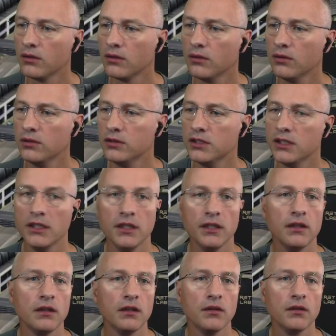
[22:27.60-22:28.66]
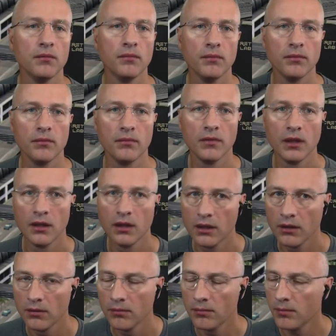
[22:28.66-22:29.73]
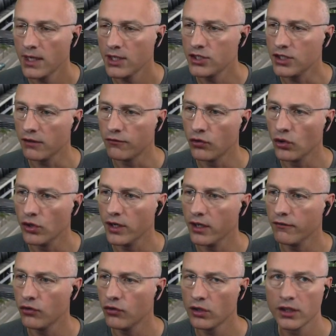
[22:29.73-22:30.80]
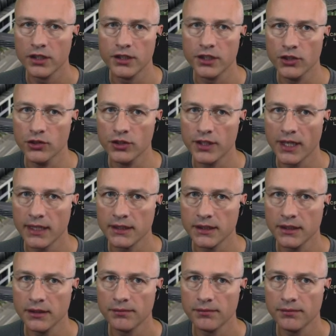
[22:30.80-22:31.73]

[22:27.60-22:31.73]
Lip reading: Is he? Magic 494, continue taxi.